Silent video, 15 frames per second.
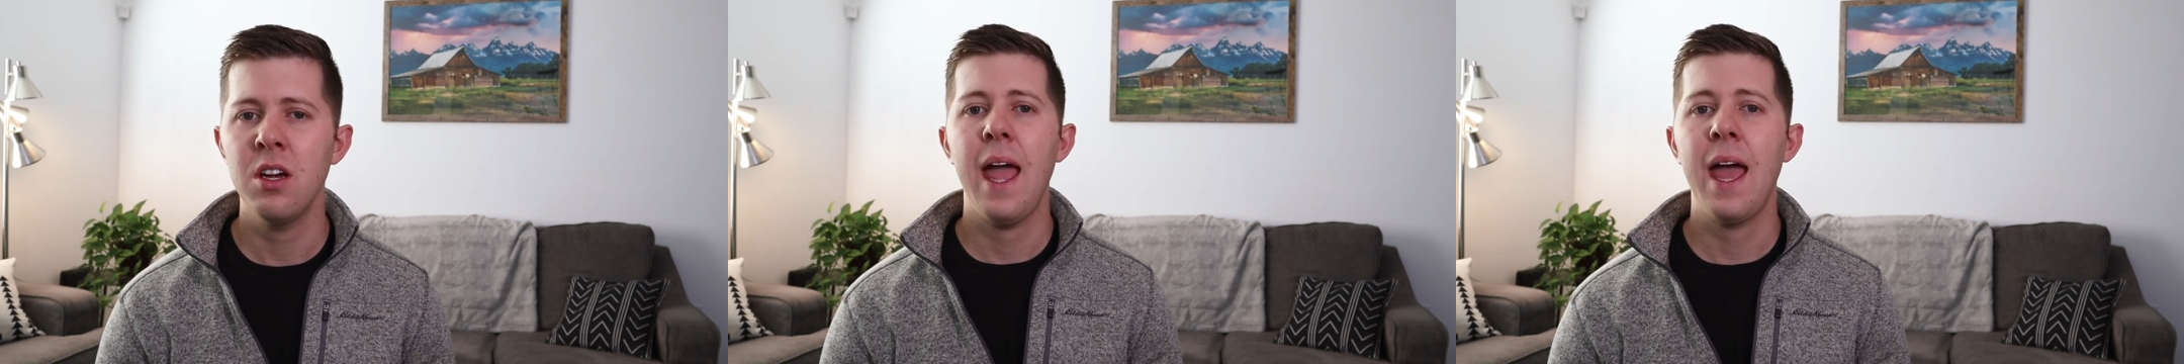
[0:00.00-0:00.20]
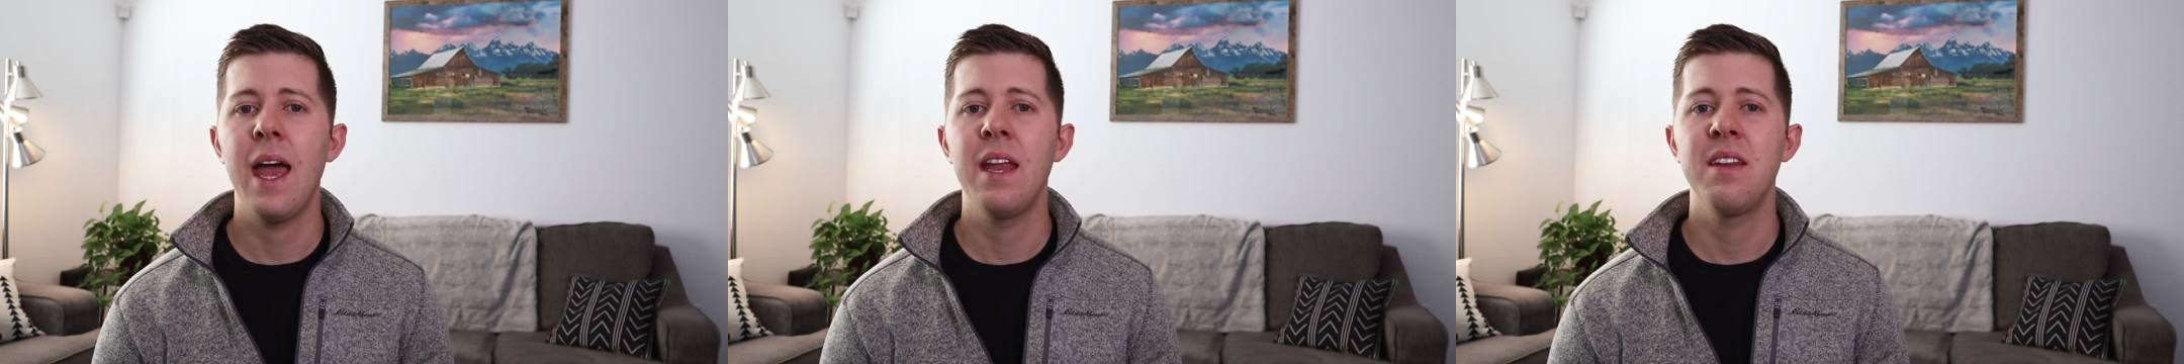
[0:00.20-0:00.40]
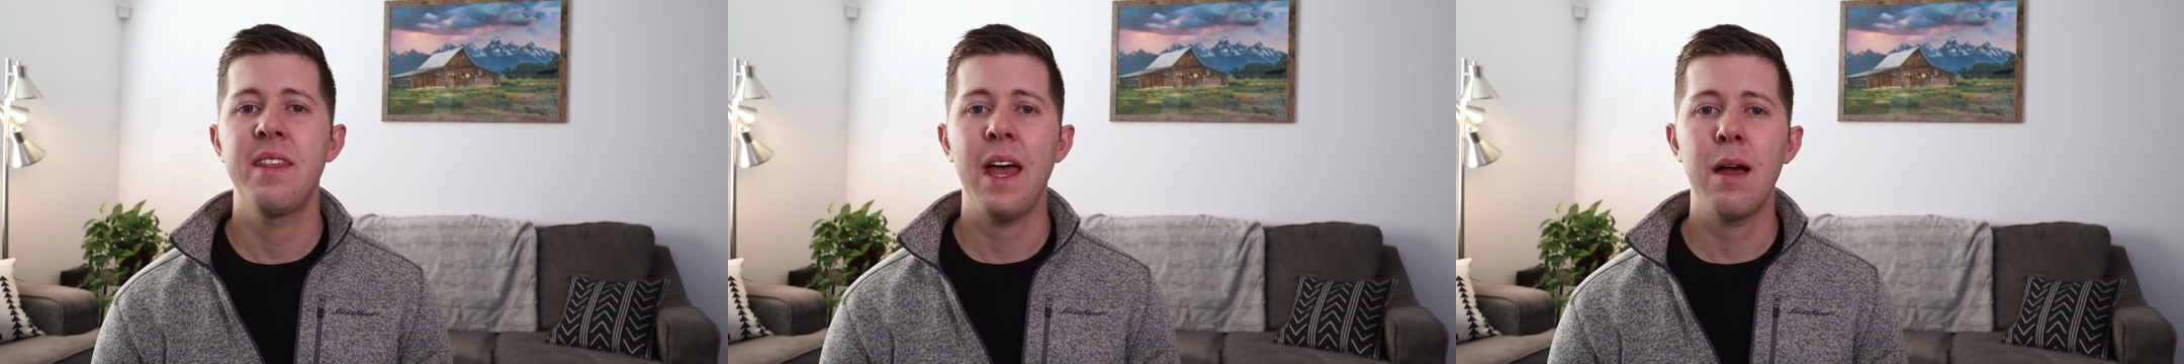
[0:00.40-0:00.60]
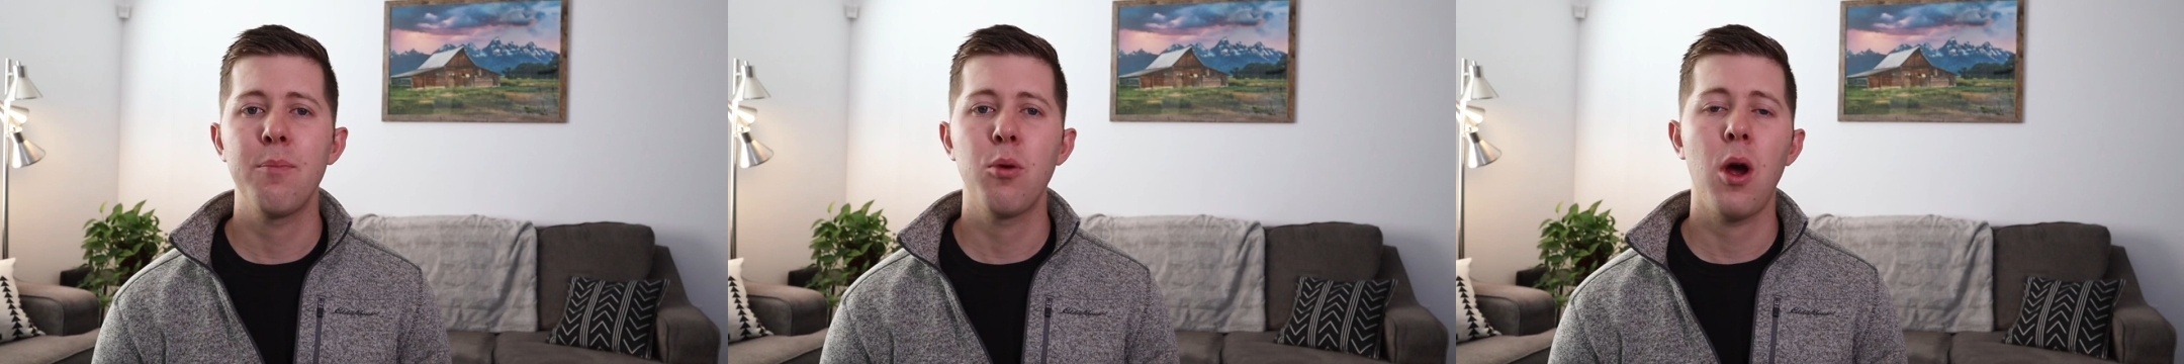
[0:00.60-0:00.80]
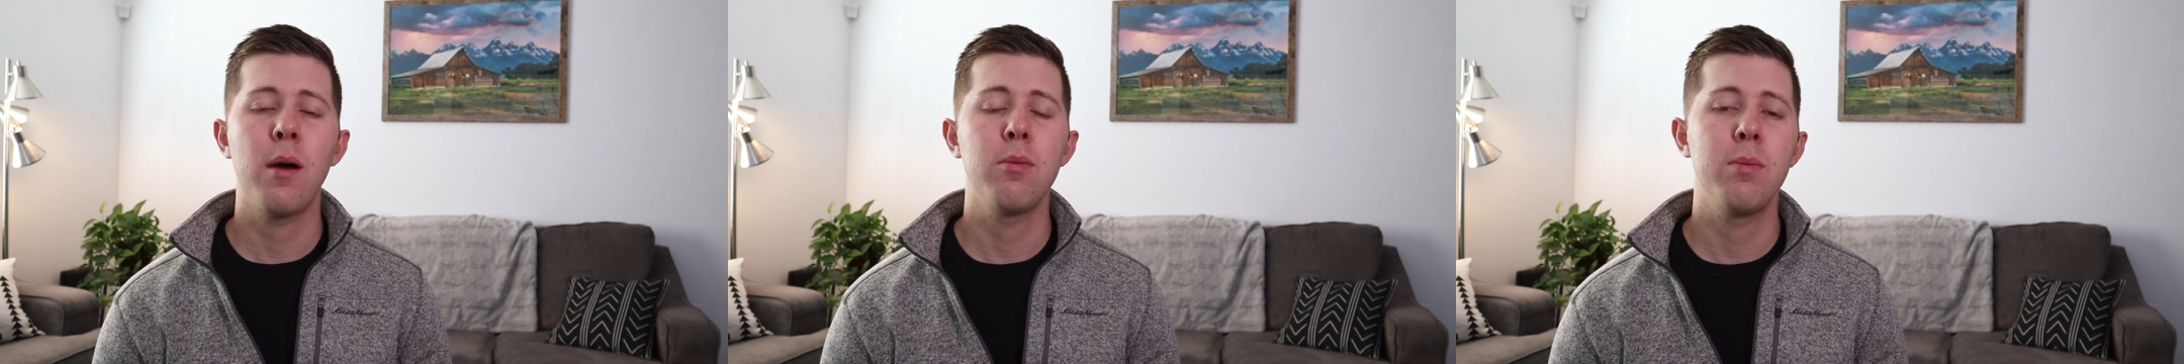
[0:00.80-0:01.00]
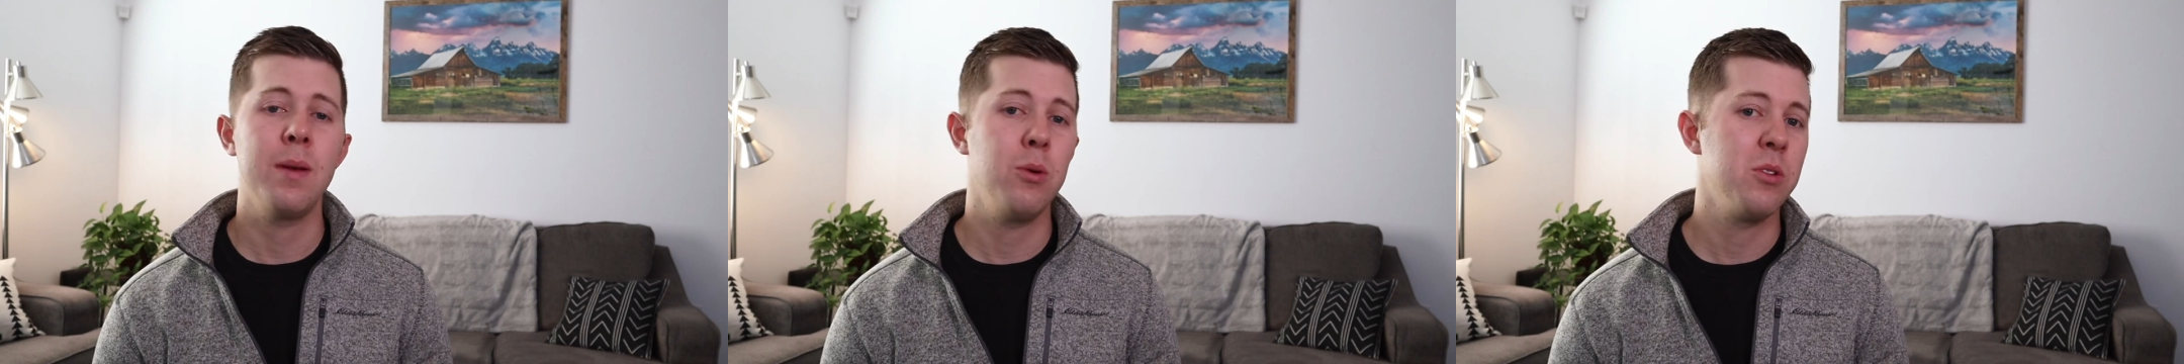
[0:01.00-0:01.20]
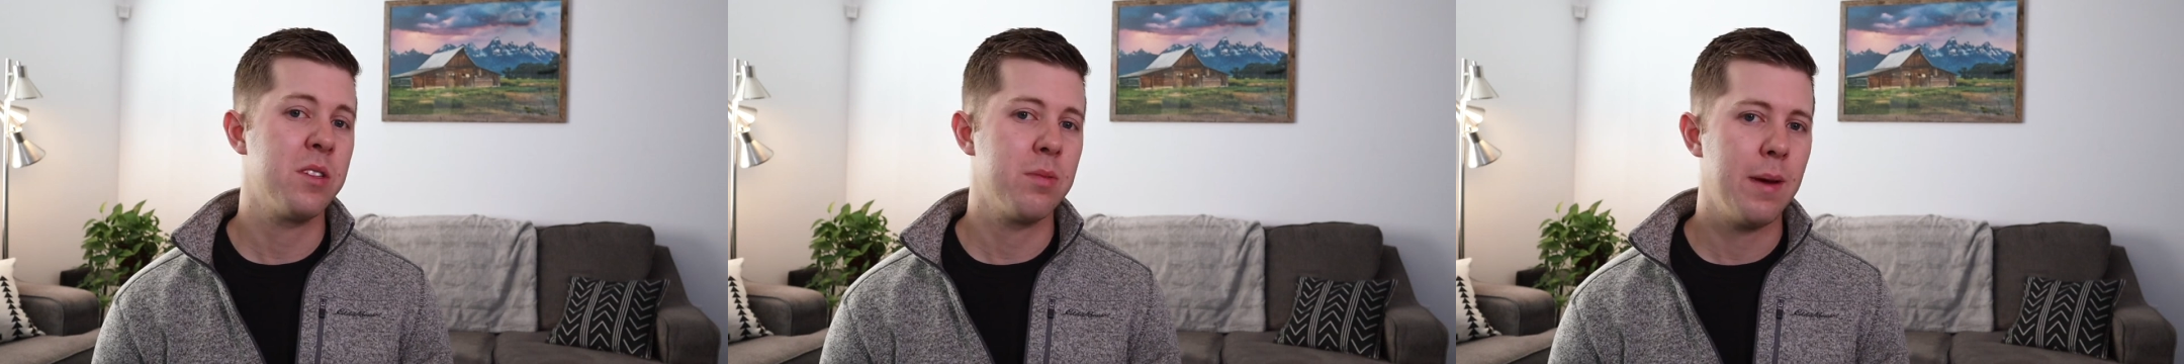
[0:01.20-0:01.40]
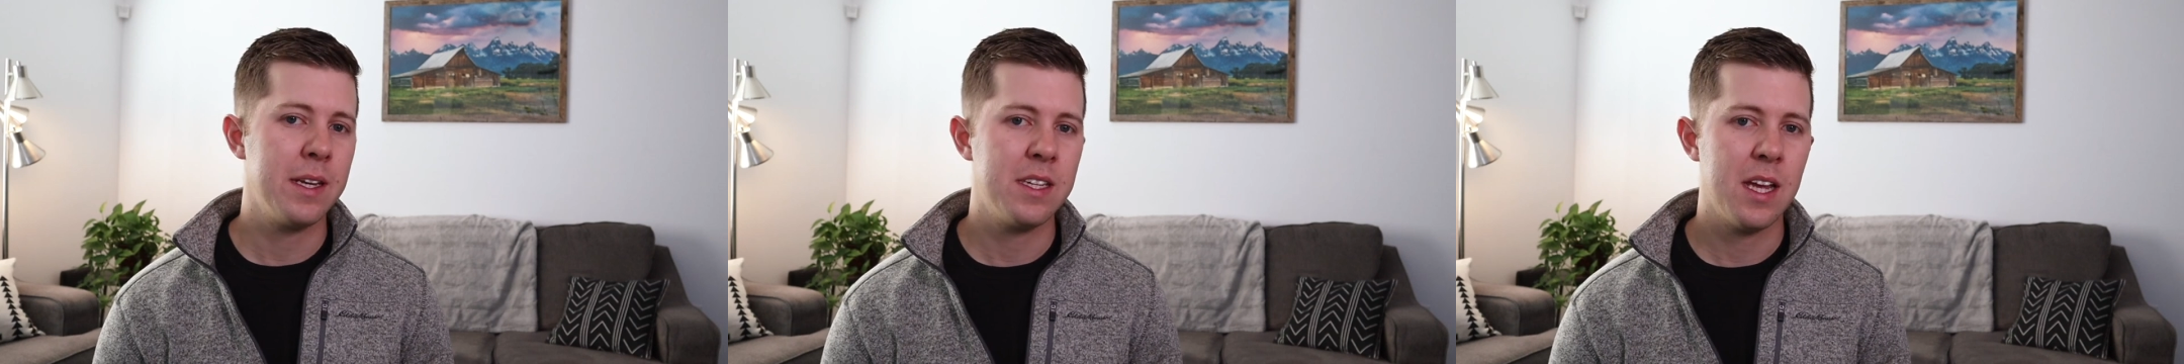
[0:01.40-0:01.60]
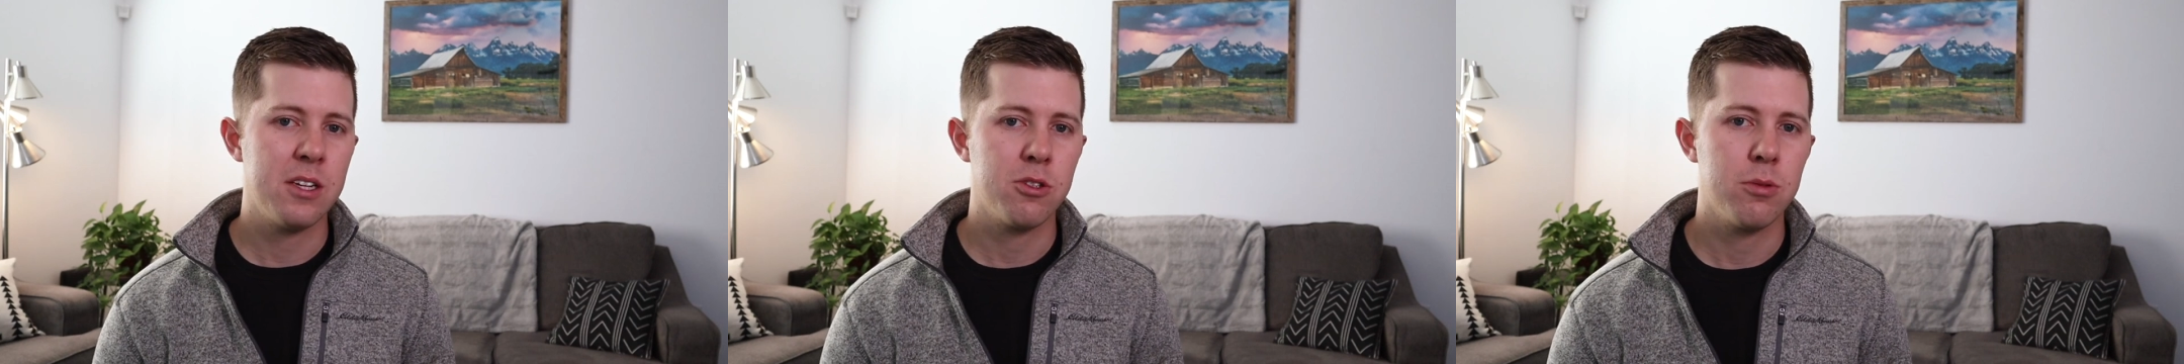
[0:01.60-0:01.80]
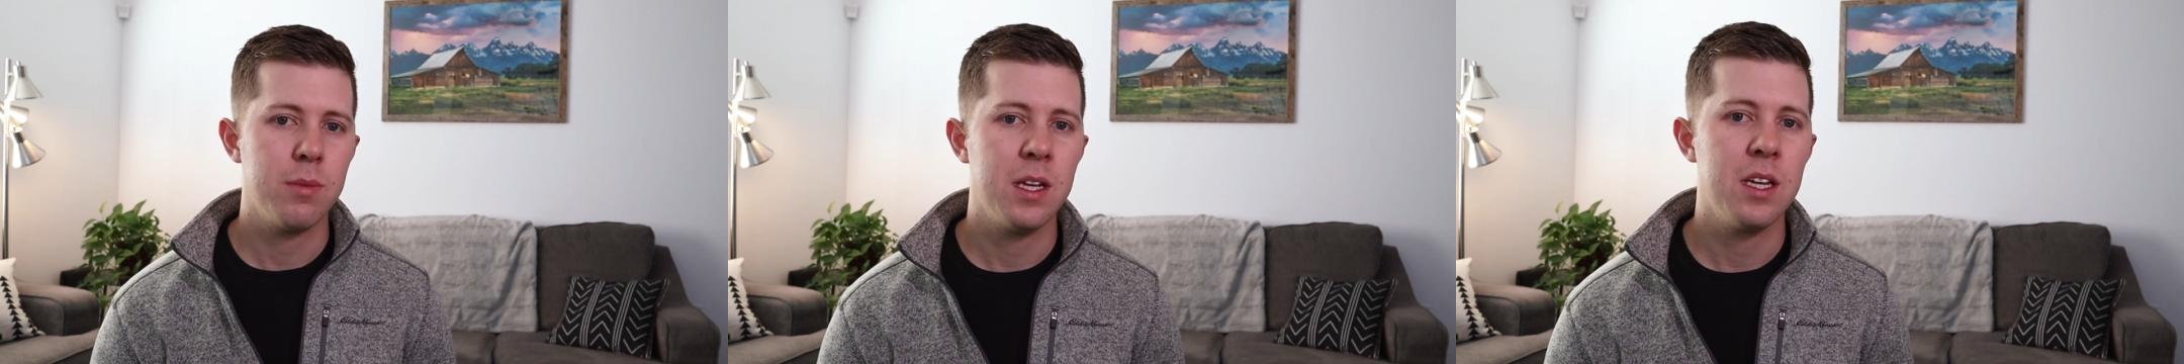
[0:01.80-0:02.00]
and that probably was to my
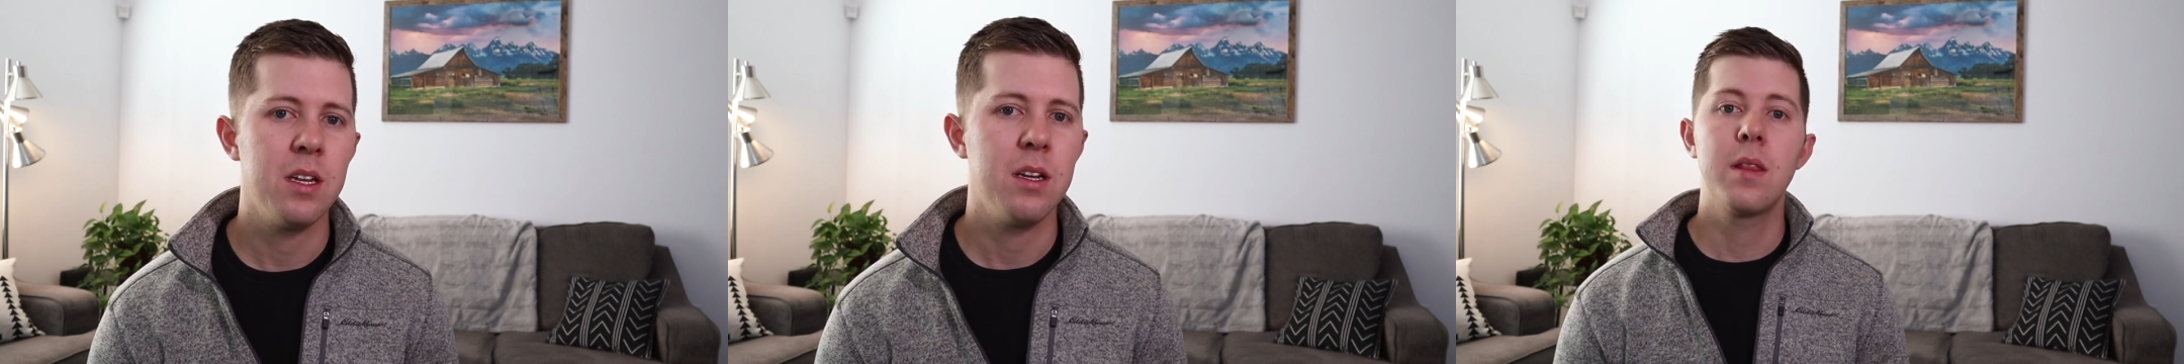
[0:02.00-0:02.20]
detriment.